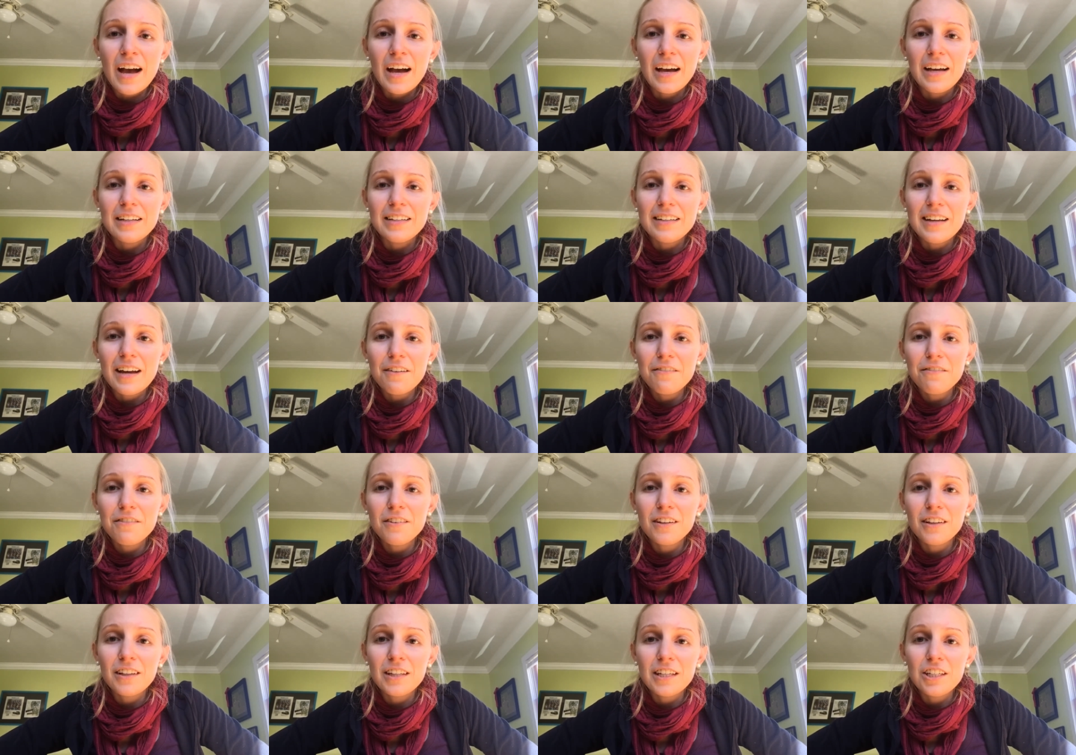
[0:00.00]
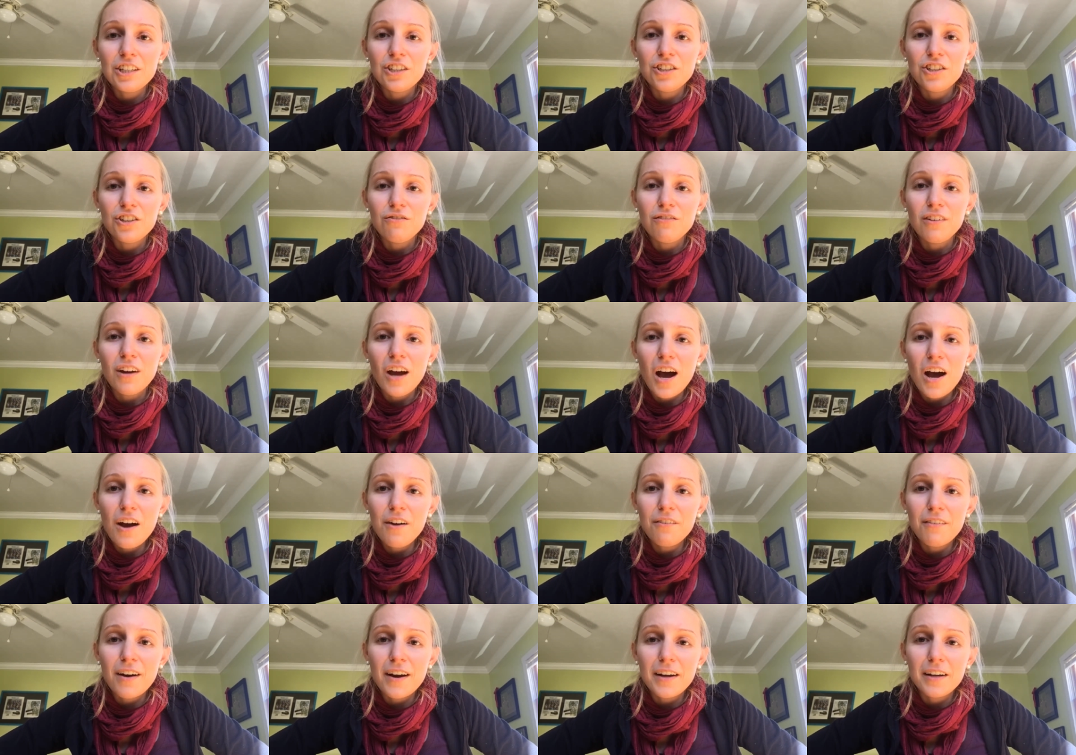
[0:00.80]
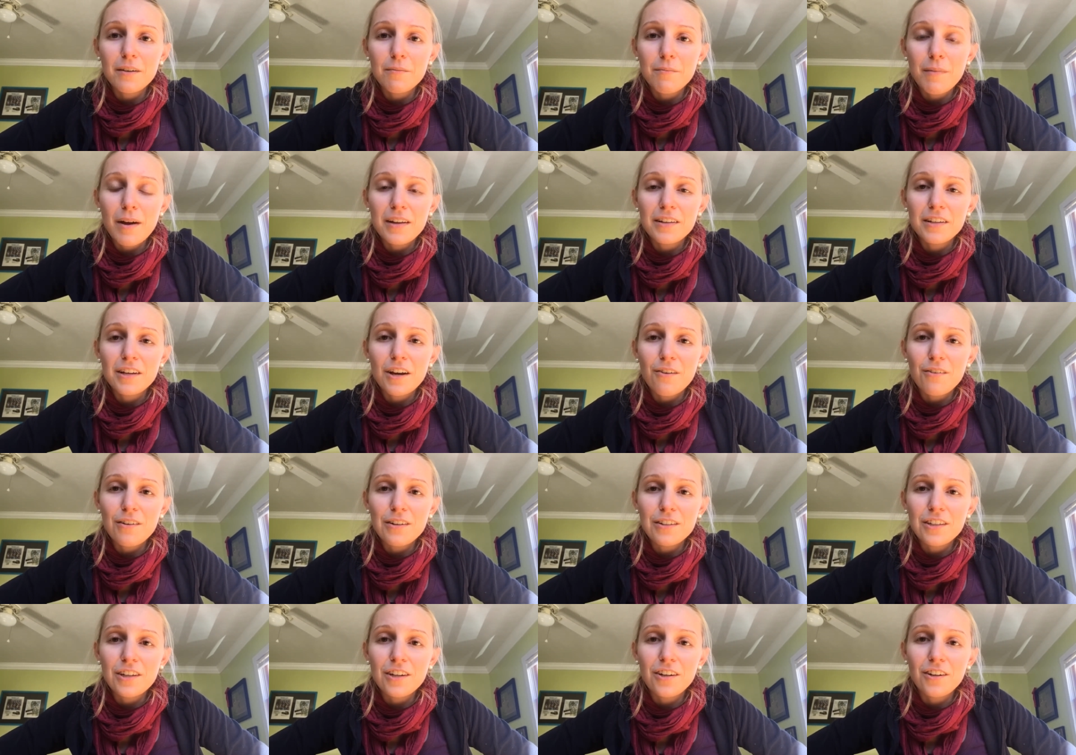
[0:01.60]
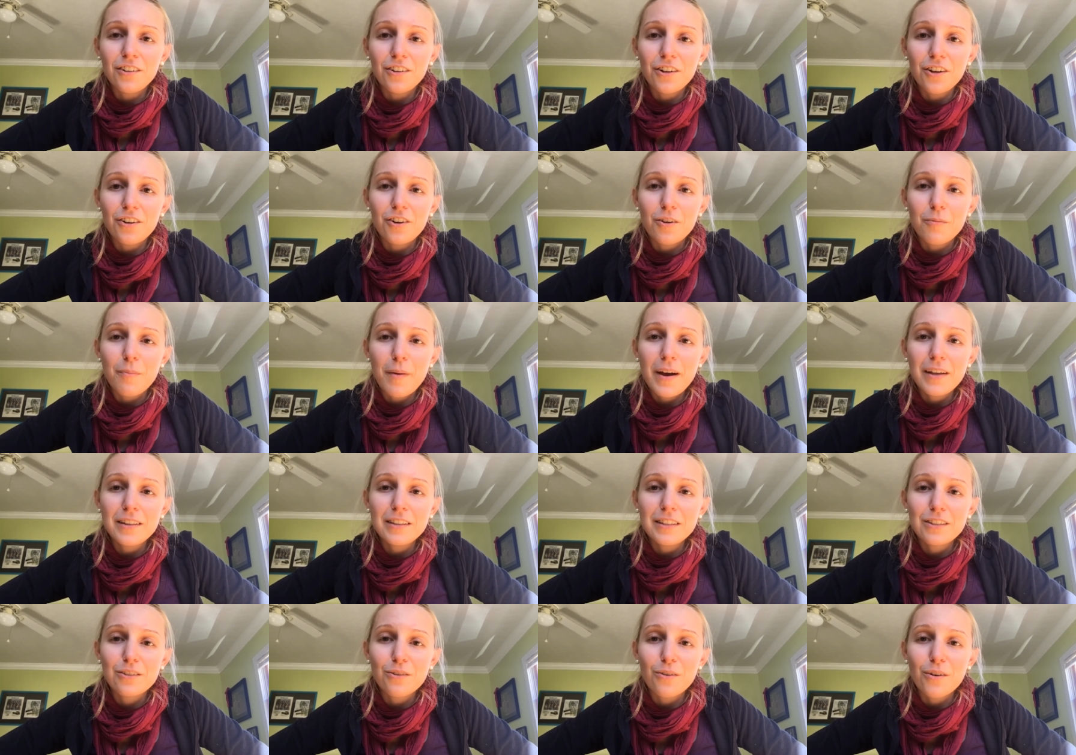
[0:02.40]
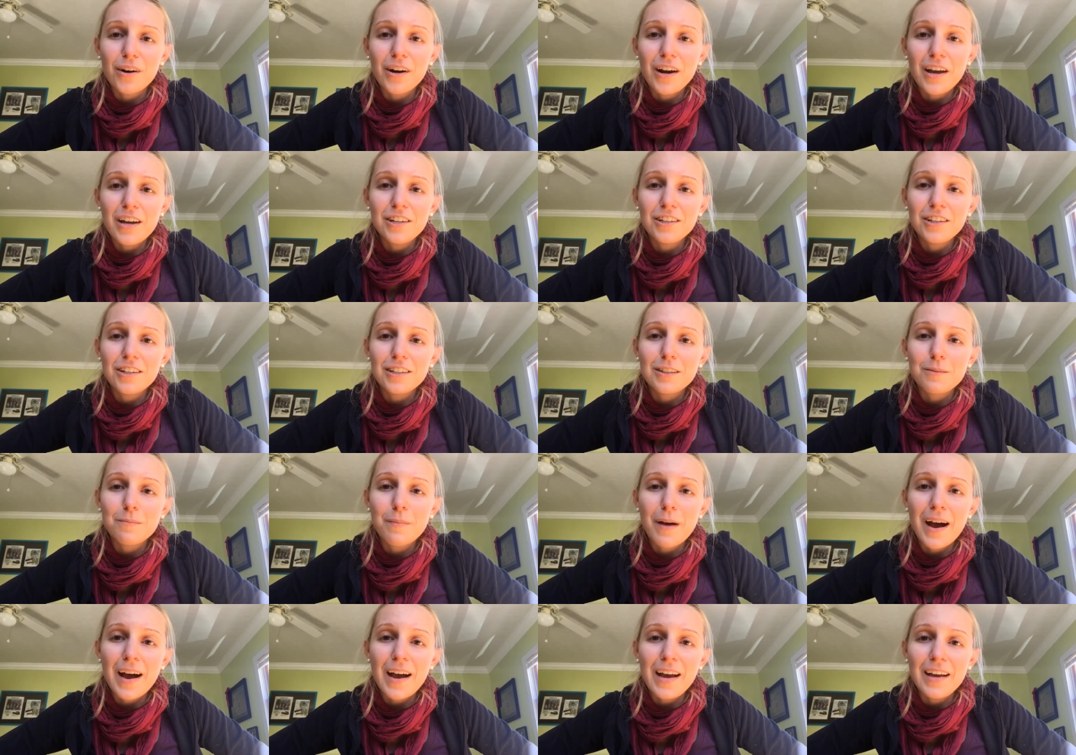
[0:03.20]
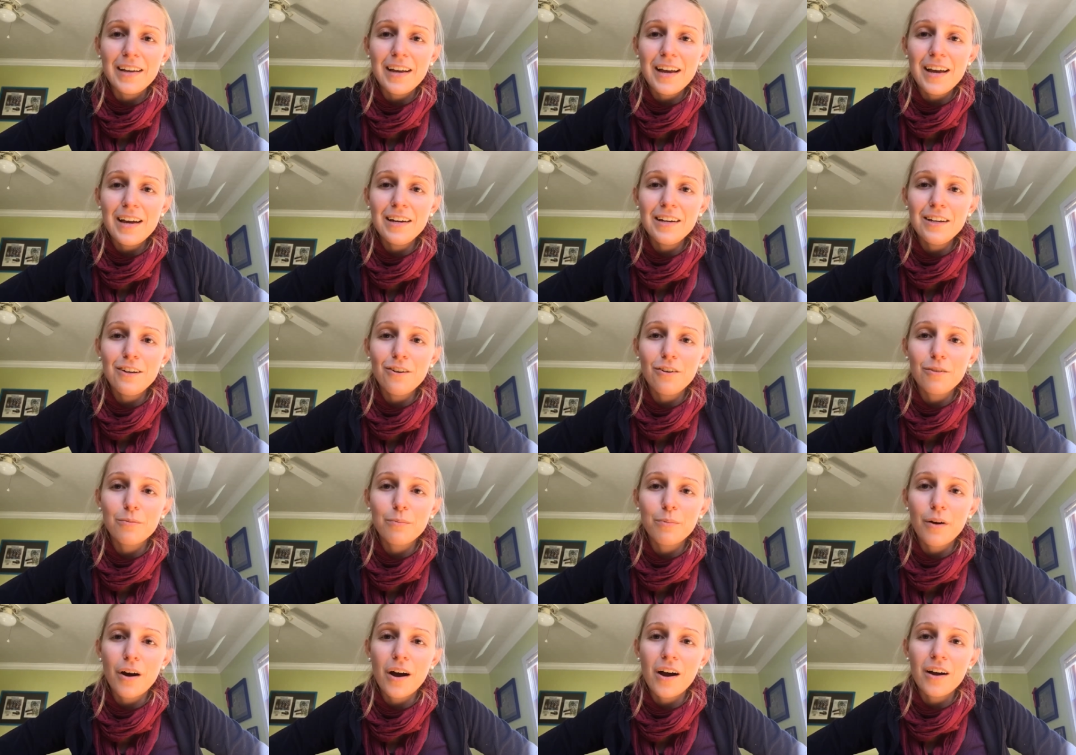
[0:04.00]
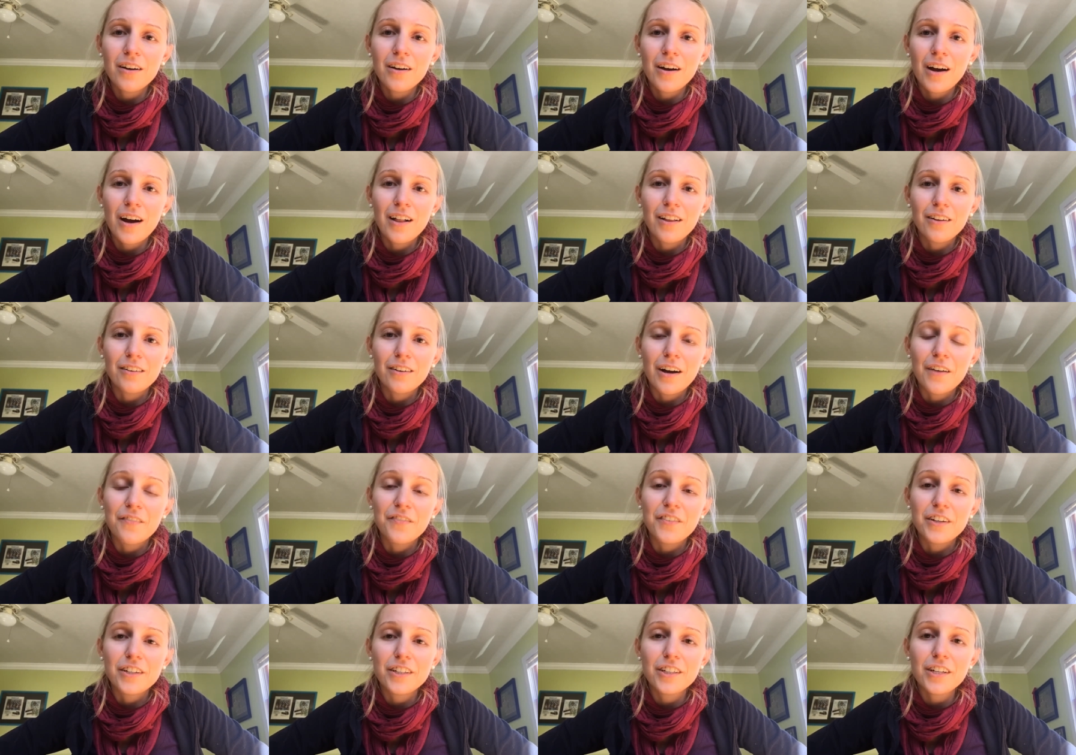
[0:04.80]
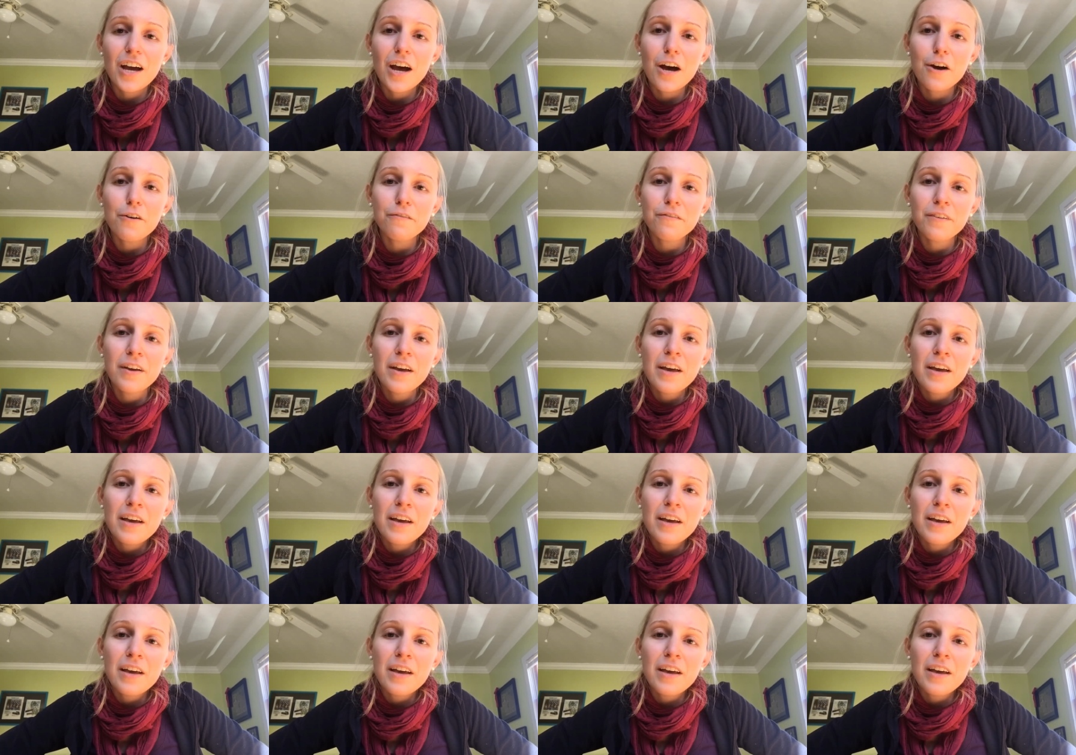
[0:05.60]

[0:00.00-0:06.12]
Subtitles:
I definitely do not recommend going to your local pet store and just buying any old prong collar off the shelf,